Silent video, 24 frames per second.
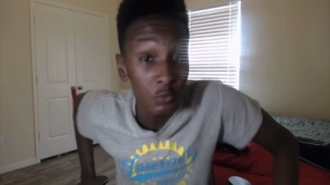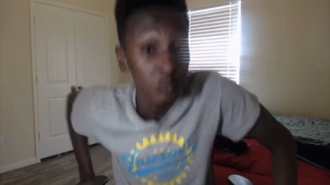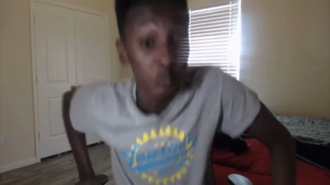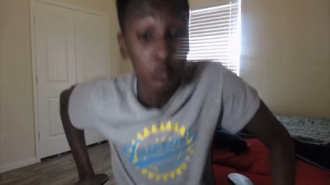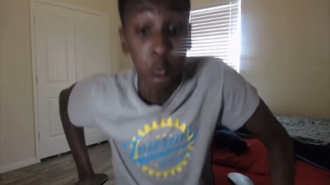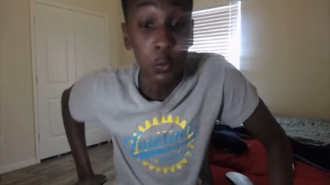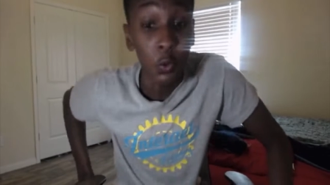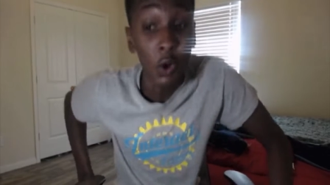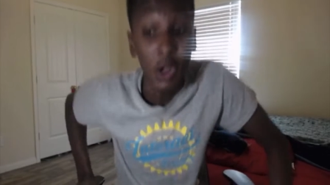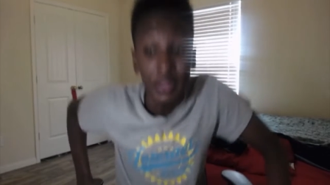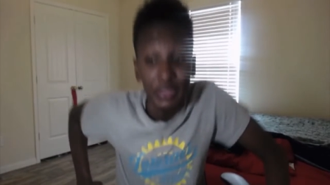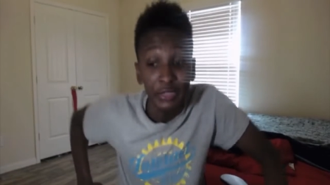
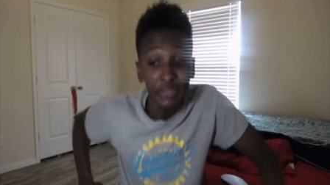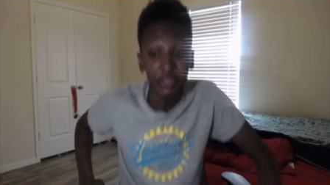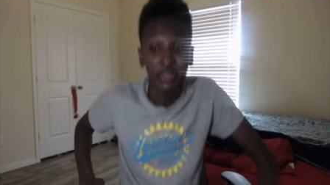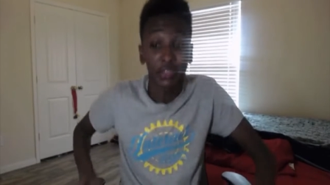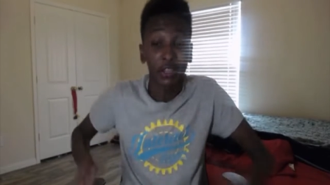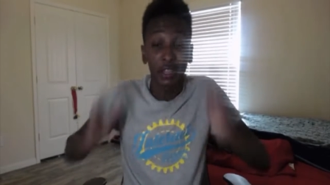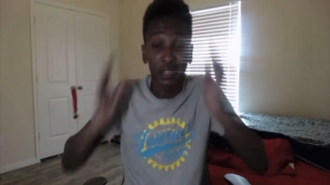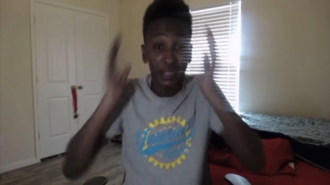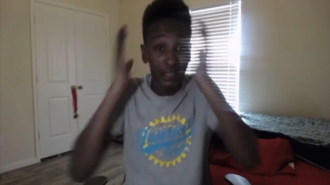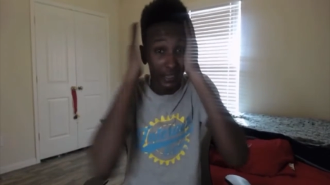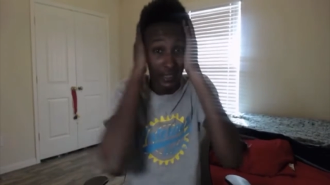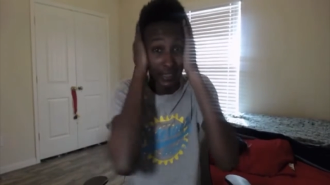what the
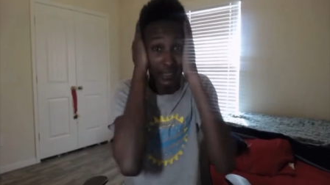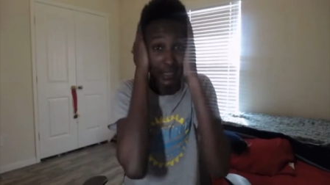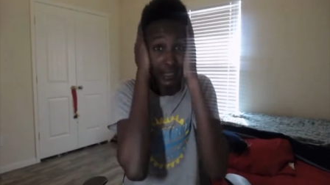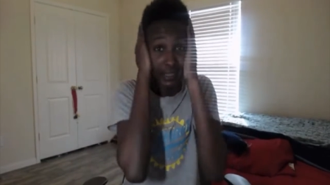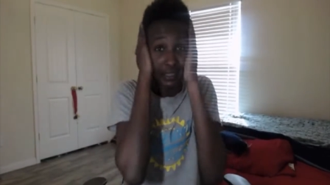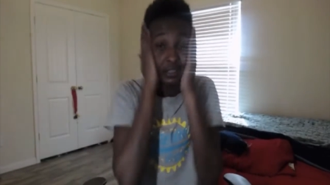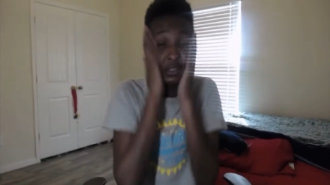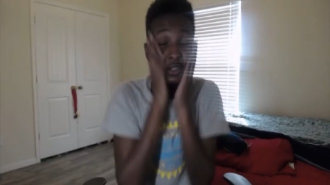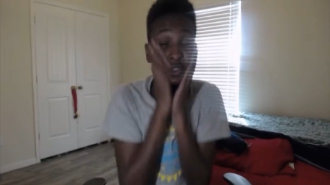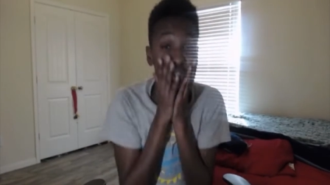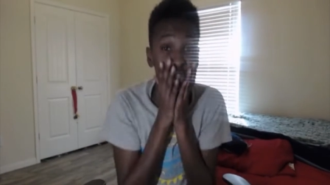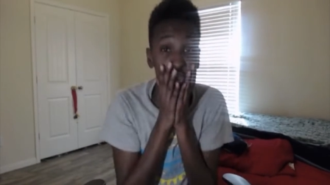
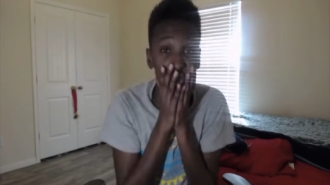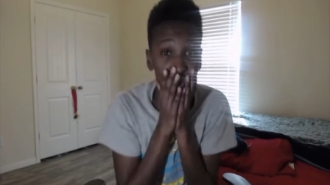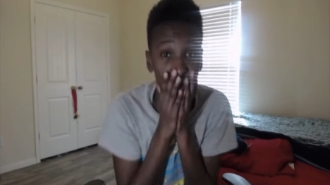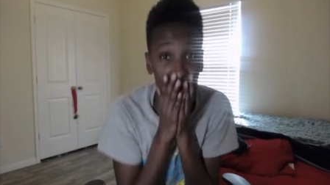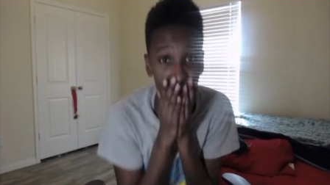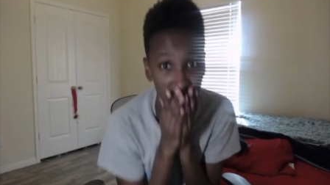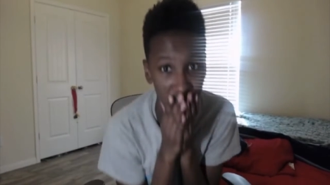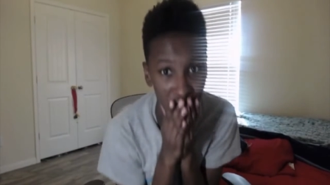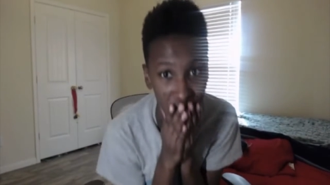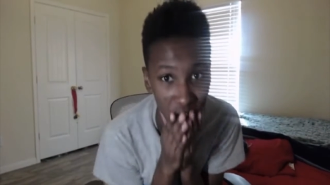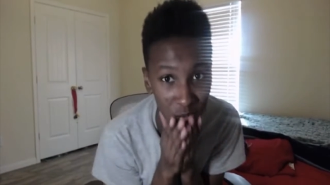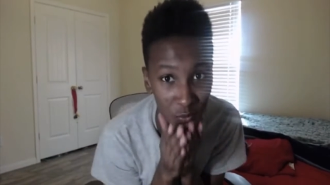heck, did y'all
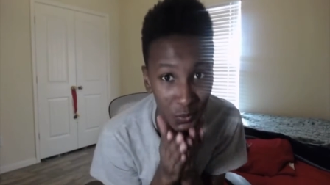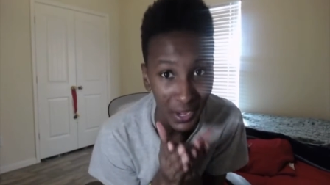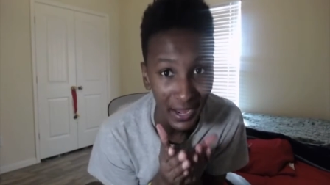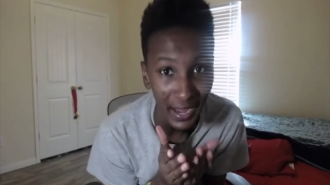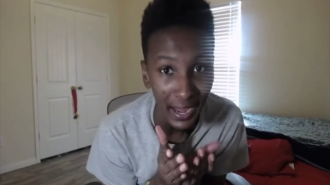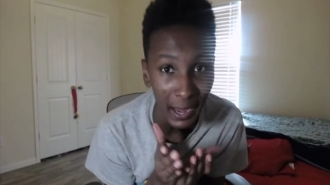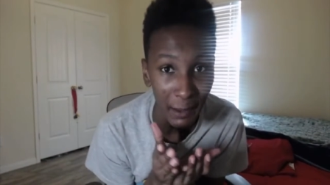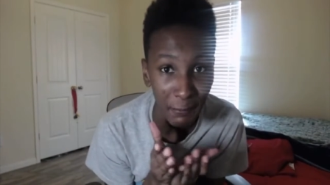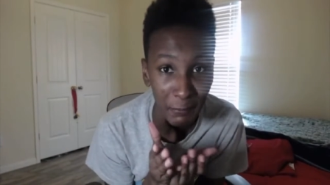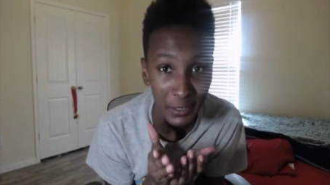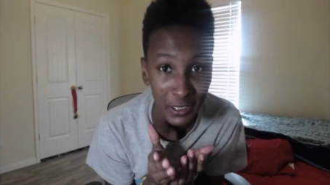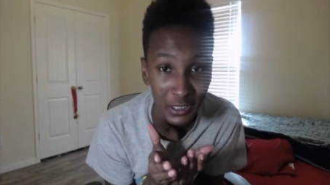see what
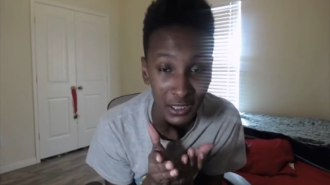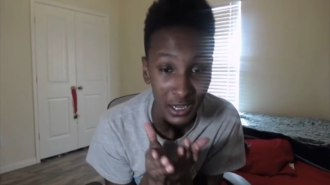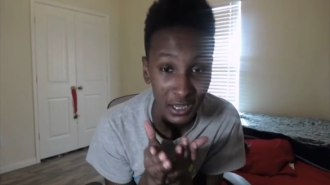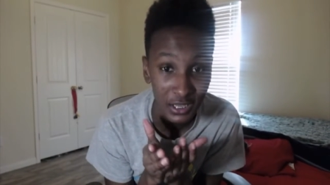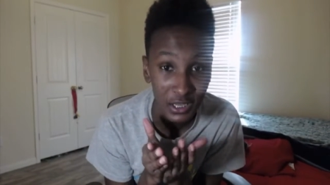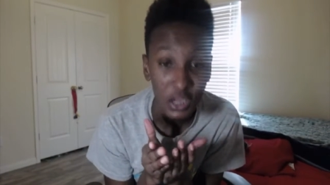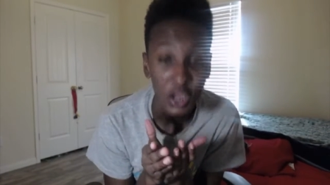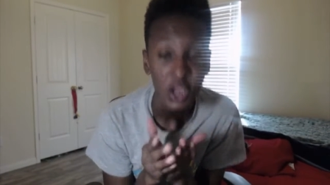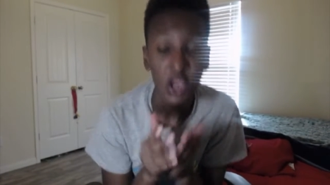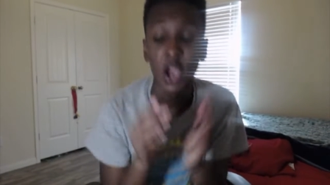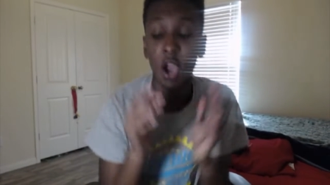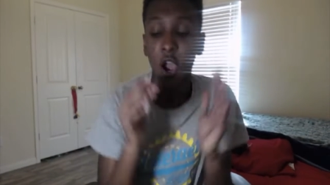happened yes,
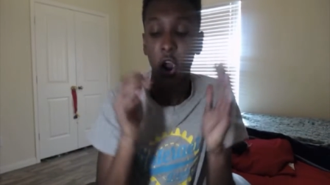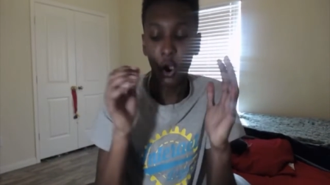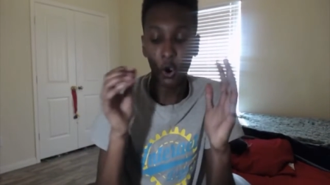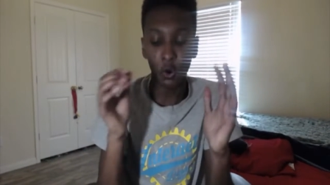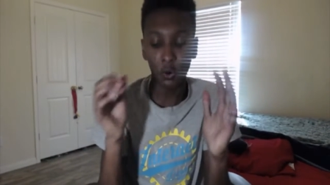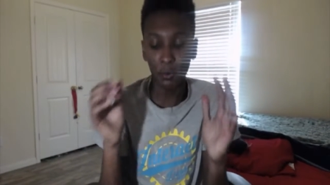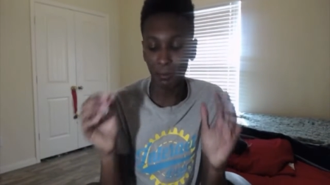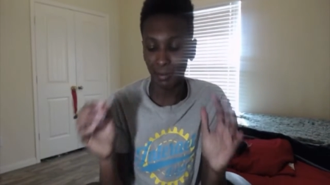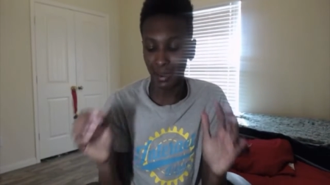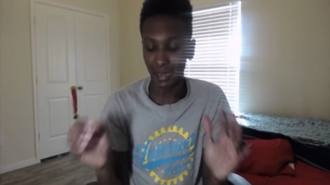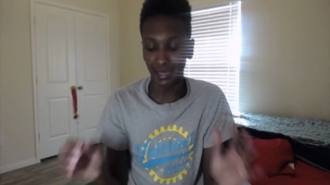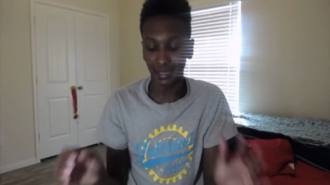
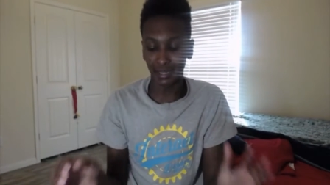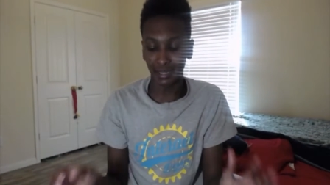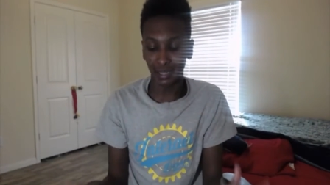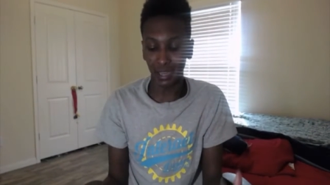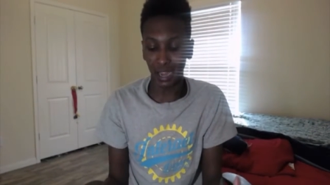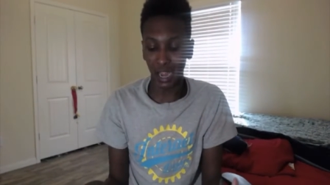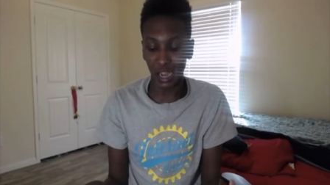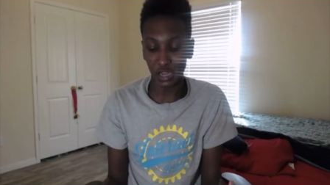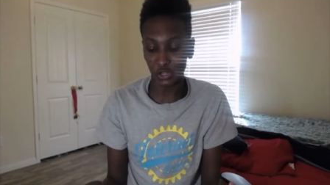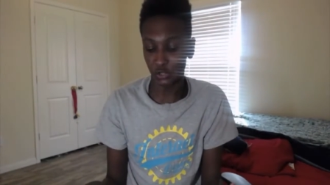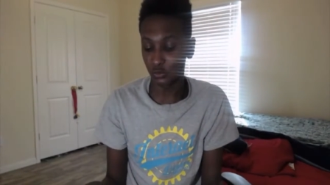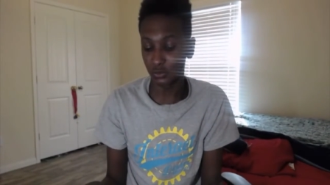oh my
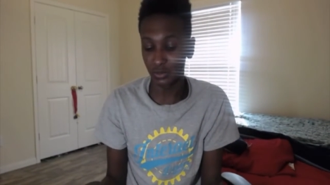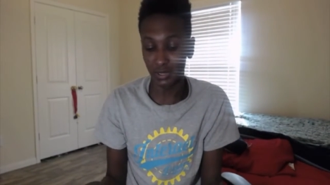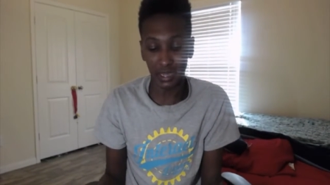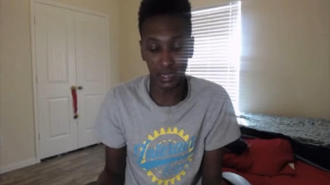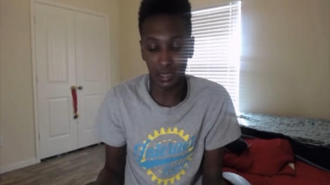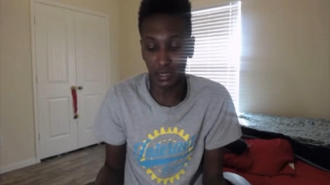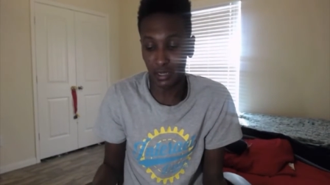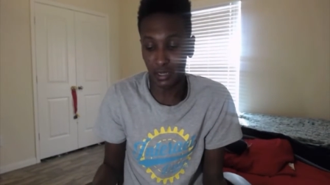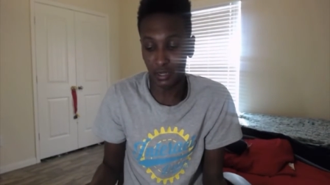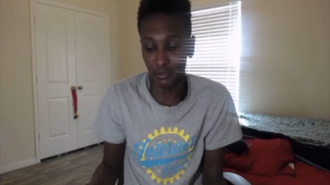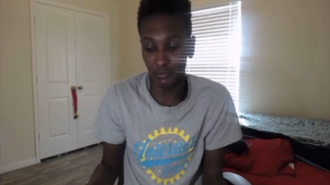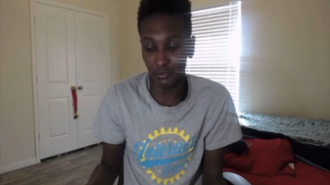gosh, we
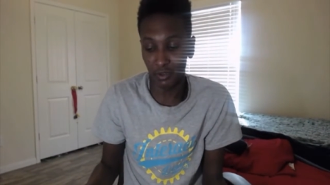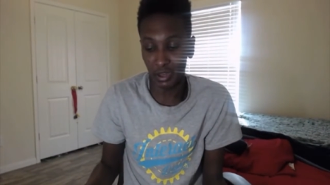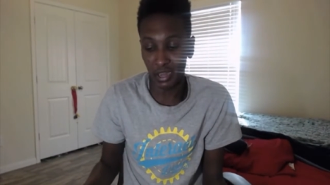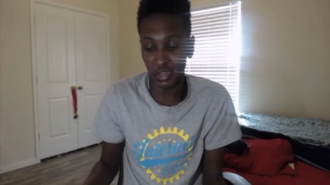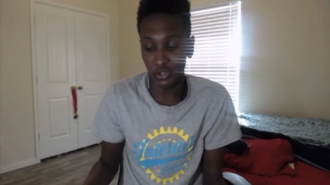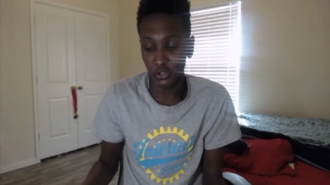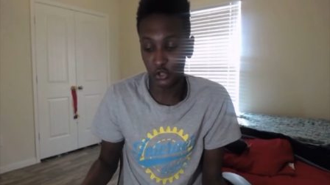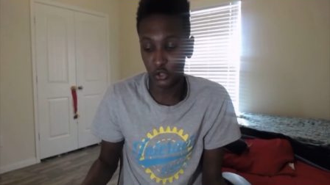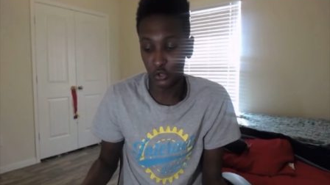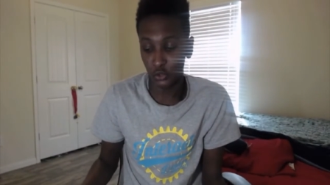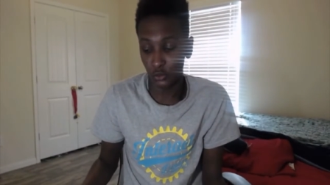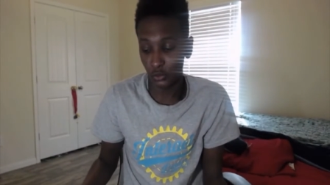gotta get right
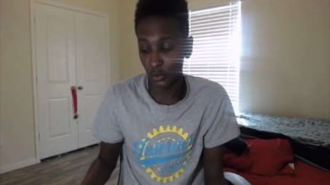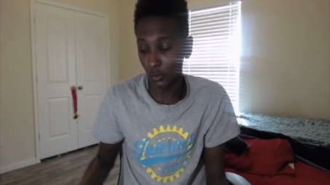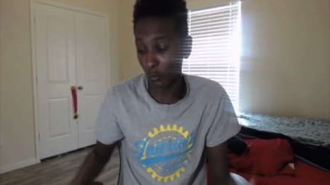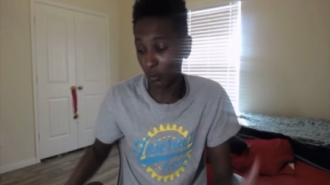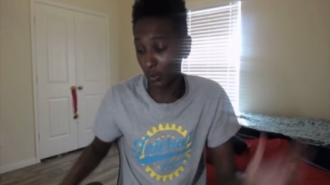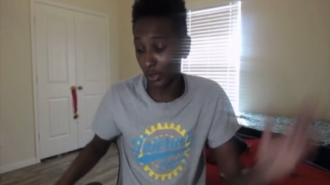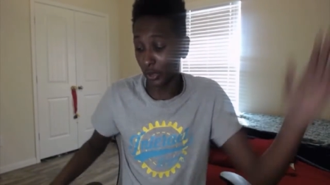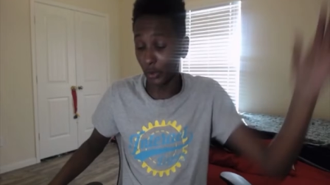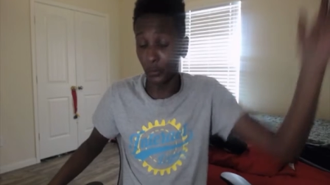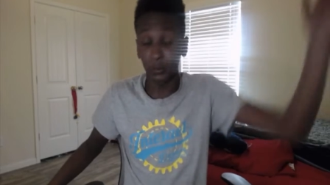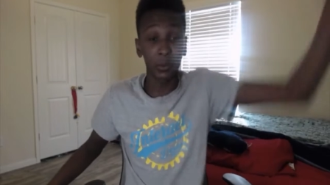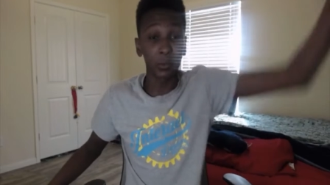into it,
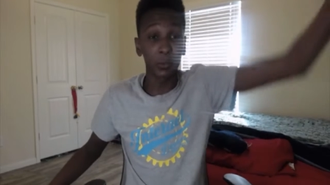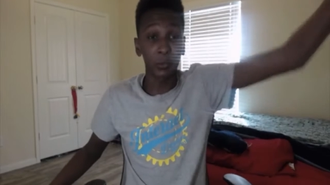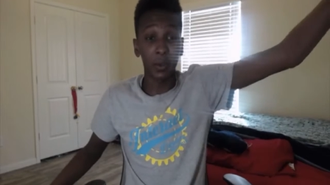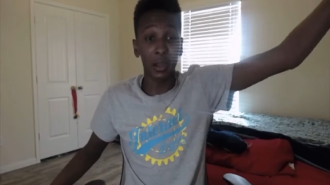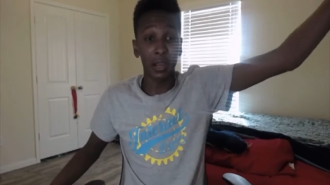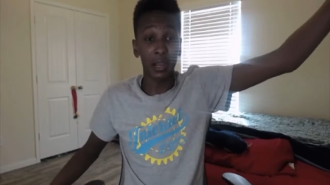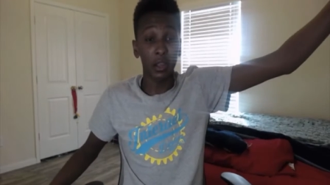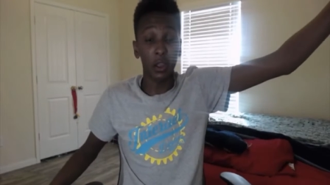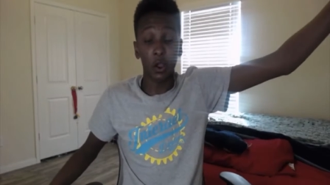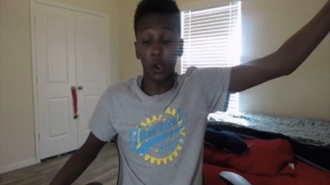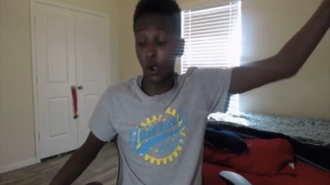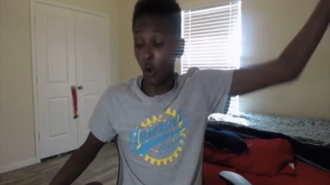what are we, wait,
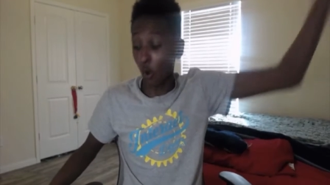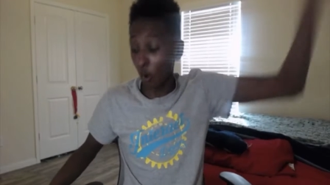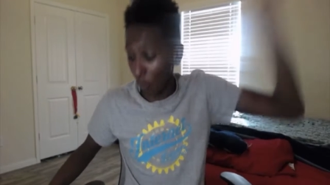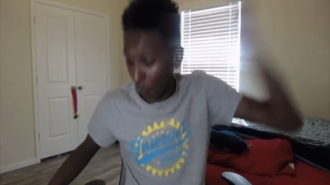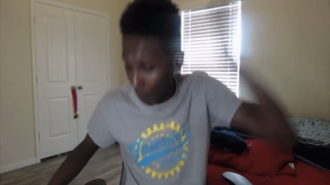oh